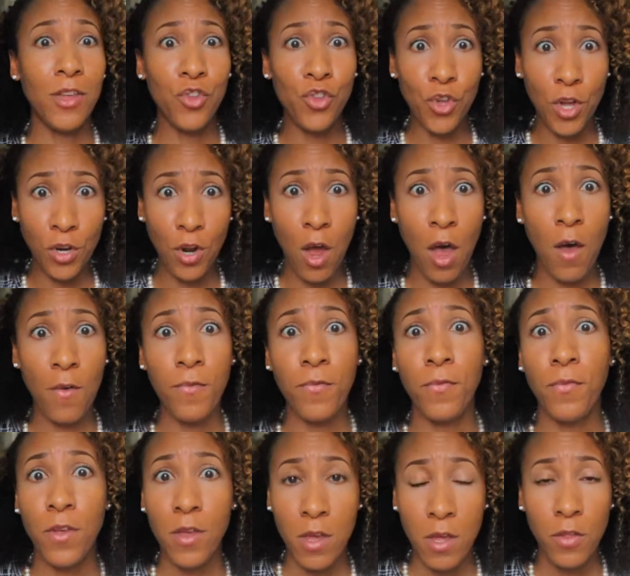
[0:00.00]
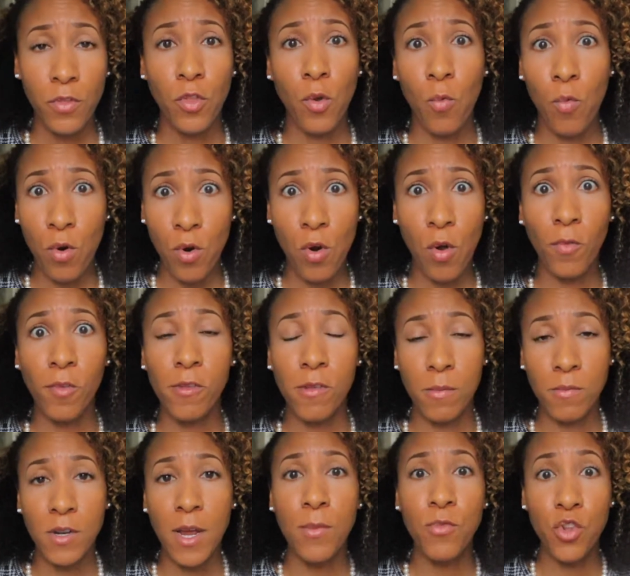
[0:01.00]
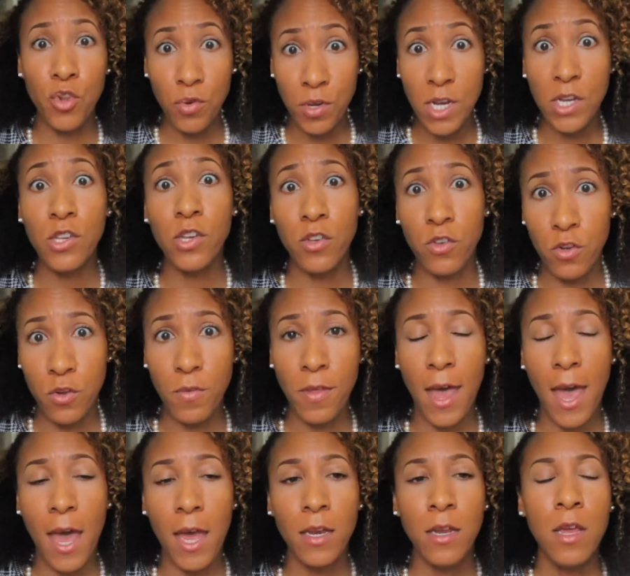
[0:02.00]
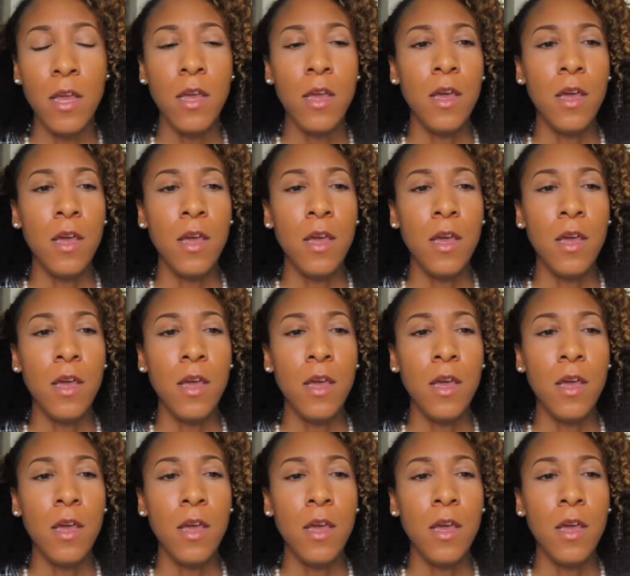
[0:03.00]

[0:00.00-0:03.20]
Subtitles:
shut off the world, sometimes you need to do that.